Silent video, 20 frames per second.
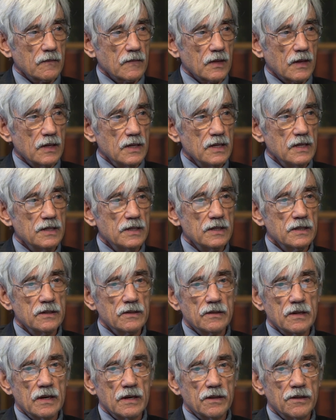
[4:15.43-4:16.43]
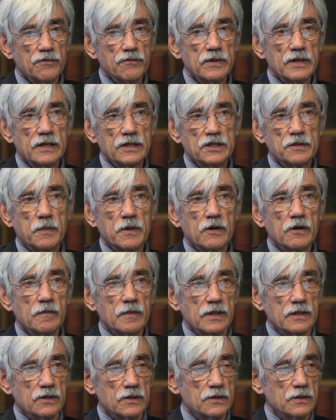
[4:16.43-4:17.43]
he did 3
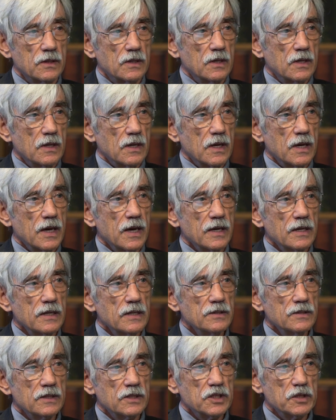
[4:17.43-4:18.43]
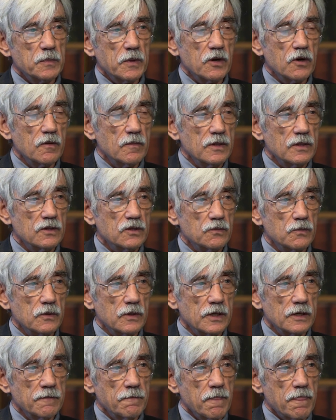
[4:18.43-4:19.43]
experiments, and his experiments
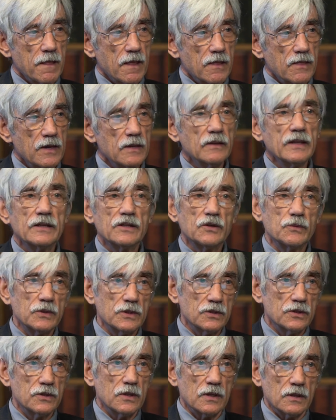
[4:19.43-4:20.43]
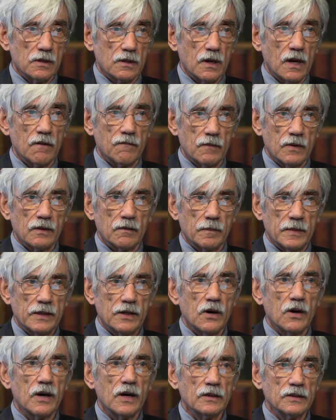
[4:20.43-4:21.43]
that led to his what will be
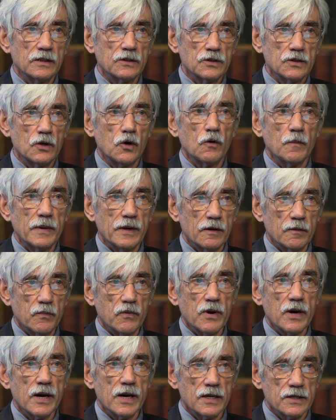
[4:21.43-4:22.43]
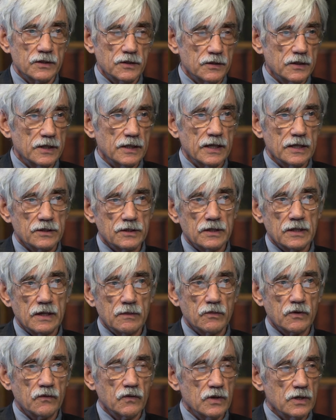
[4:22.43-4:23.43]
called his Nobel Prize that he gets a
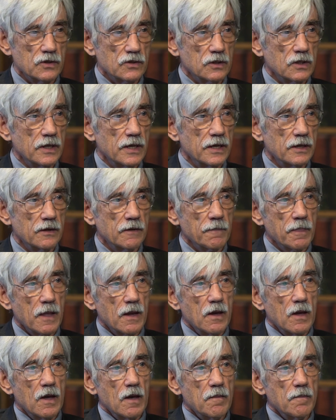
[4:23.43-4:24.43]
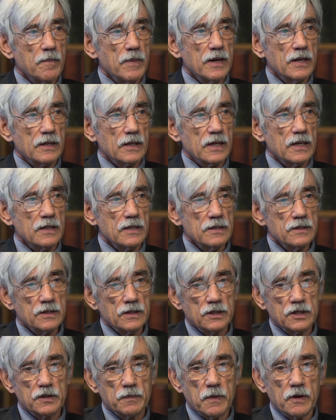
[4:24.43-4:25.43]
number of years later. But in his
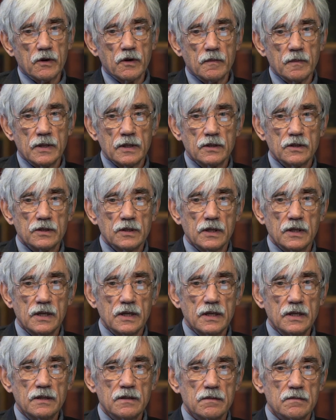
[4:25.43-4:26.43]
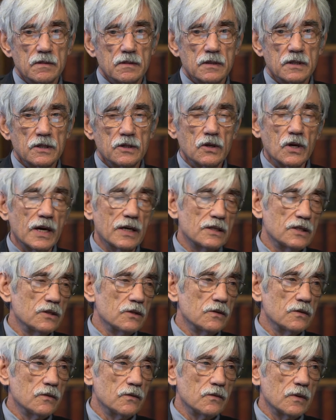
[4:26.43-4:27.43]
experiments, he did not
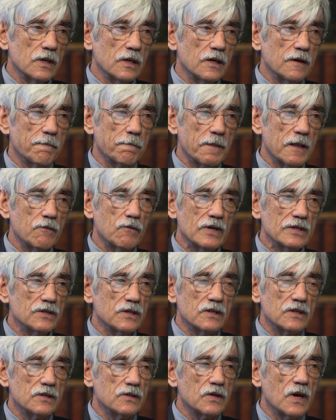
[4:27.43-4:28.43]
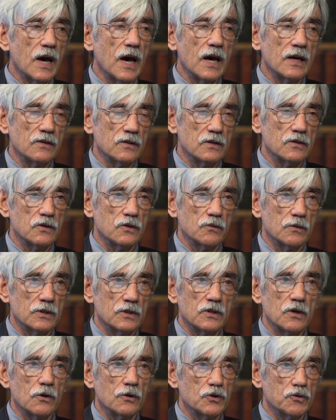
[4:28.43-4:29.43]
do and wasn't designed to do a
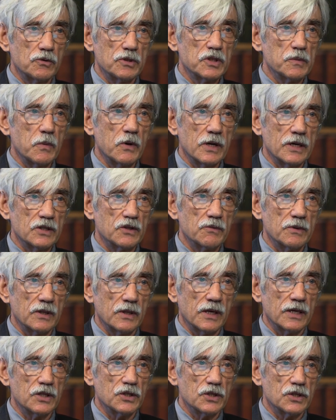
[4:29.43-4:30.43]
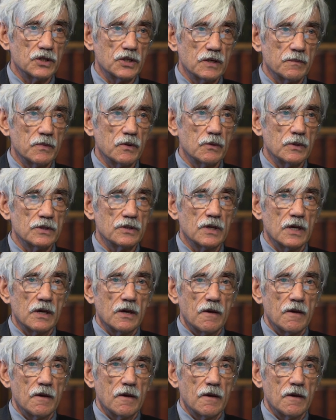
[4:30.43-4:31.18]
dose-response relationship. It was